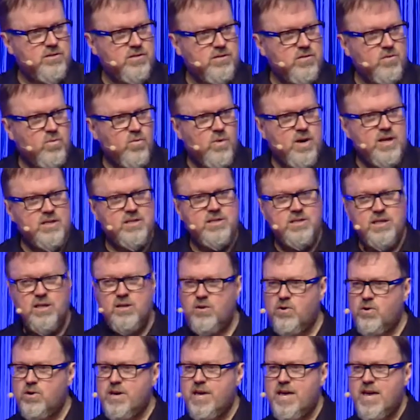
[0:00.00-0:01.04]
one to
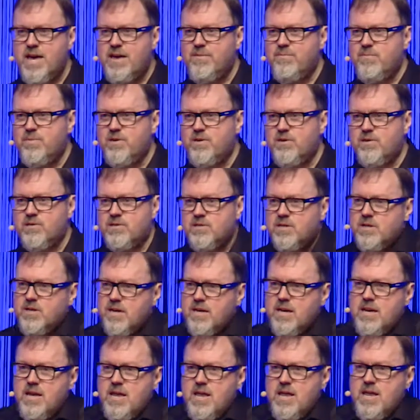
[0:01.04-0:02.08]
look at because
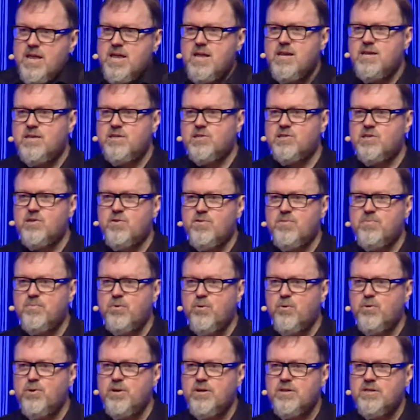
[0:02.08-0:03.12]
it's so
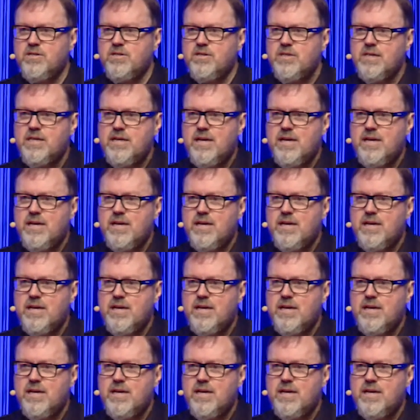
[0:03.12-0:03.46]
important